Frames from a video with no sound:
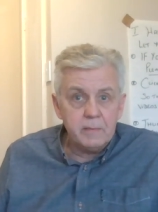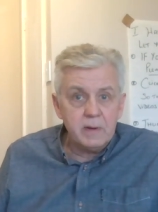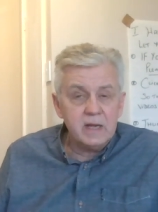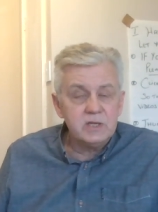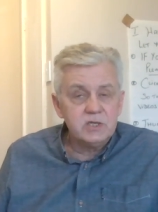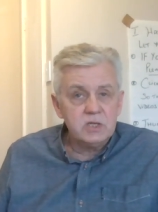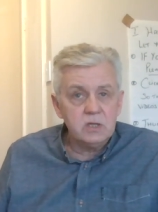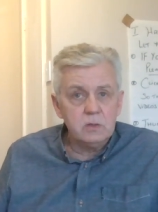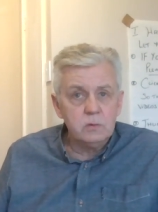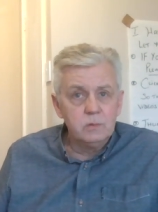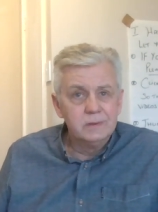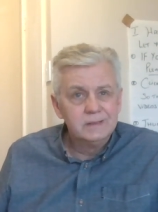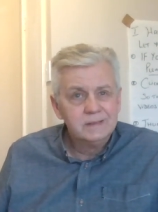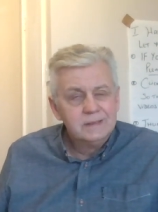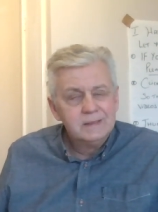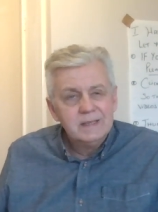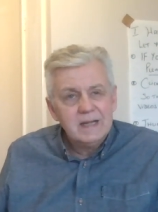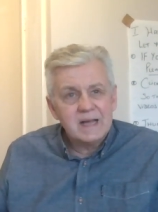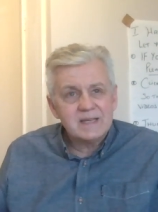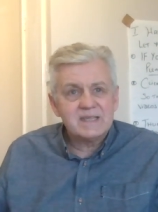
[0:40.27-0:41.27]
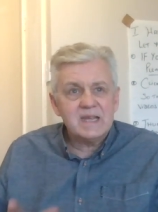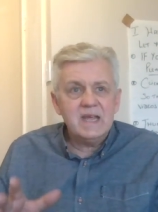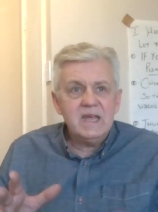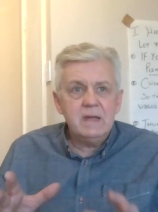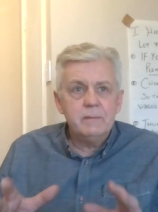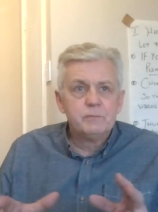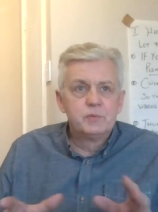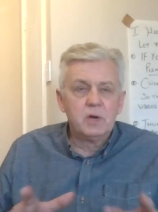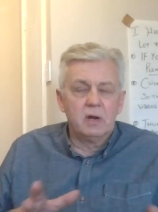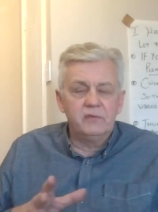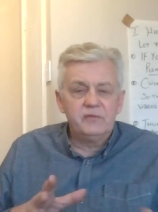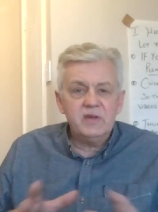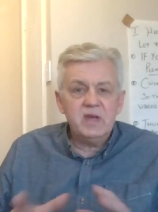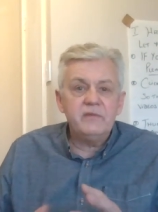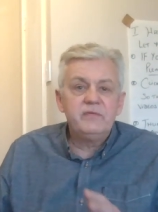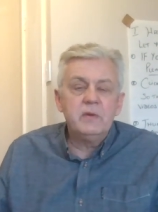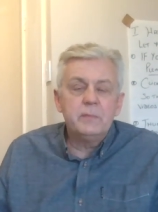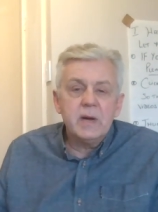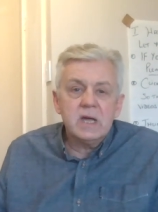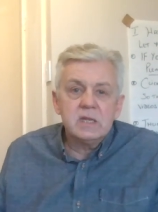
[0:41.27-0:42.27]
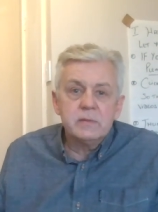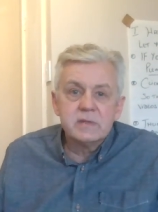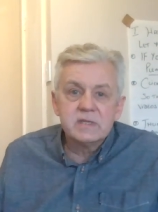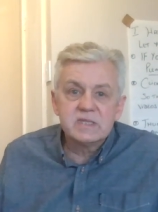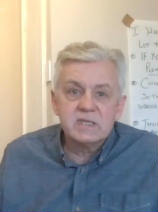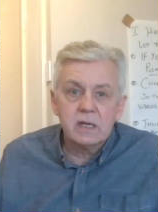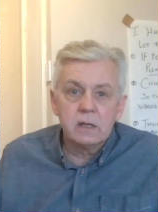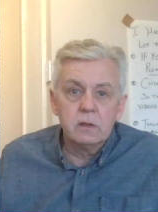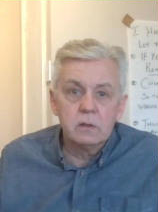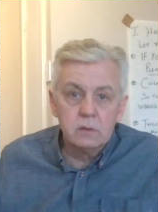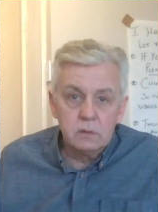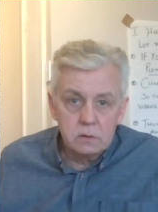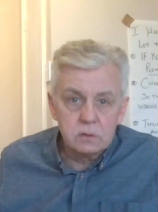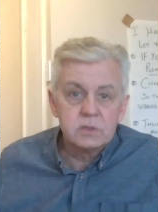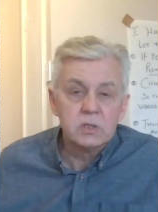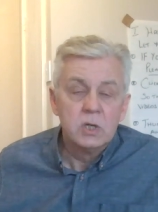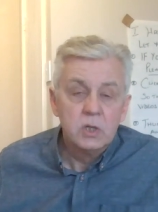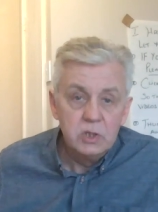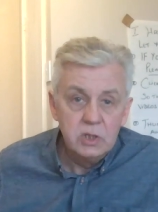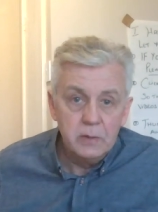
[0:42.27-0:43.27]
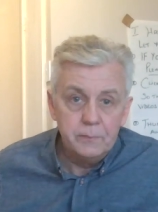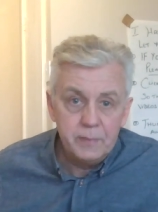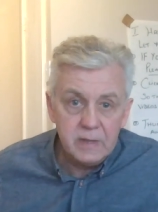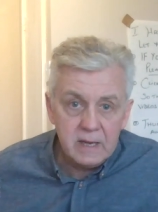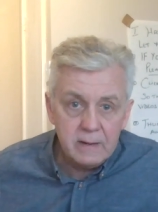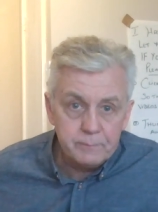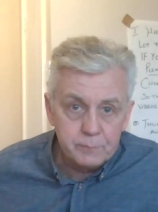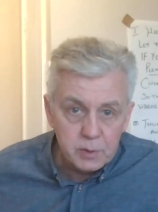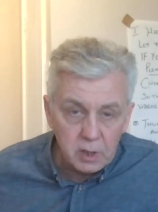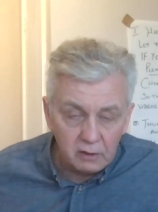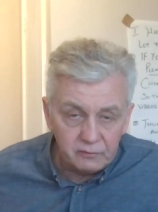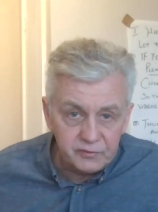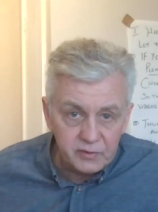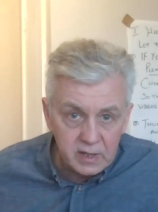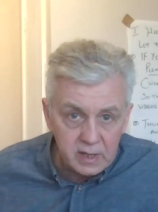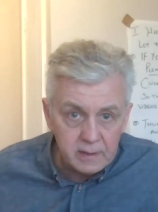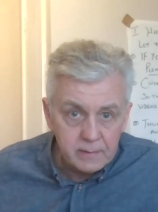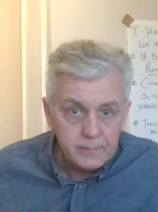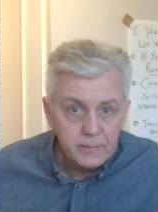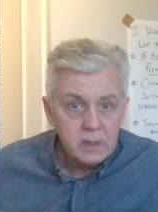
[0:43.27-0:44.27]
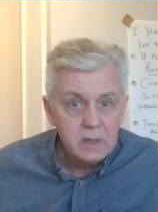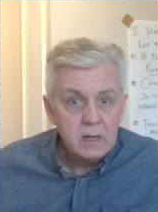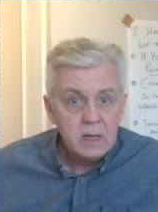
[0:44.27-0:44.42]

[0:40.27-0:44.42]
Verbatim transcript: Mind you, I say in profit. If you bet them as singles, you'd be in profit.